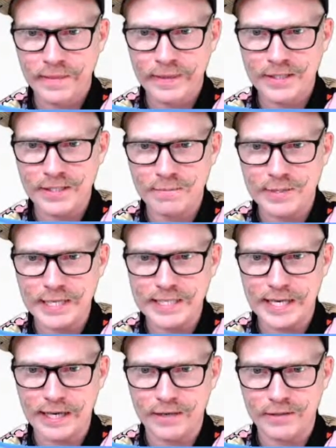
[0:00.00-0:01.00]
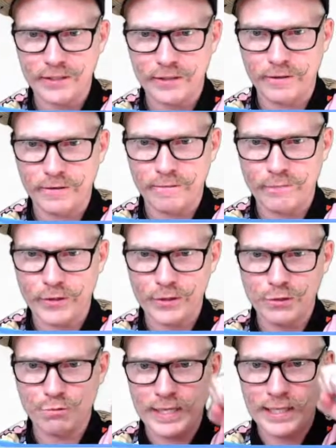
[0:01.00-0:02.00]
And some details. Look,
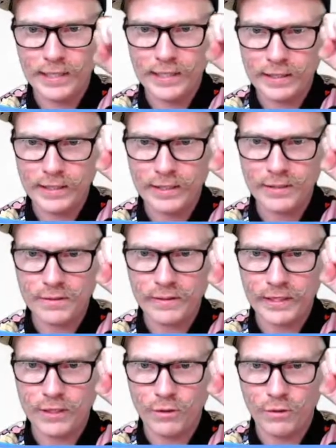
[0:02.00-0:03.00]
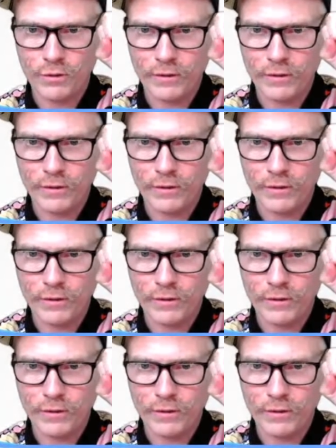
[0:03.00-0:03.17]
those wrinkly things, what are they called?